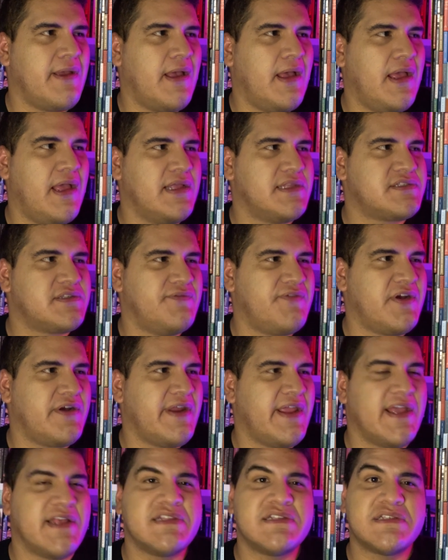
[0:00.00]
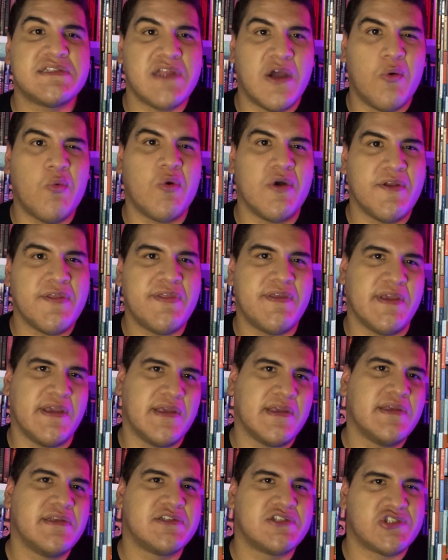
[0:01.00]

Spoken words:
Insta worthy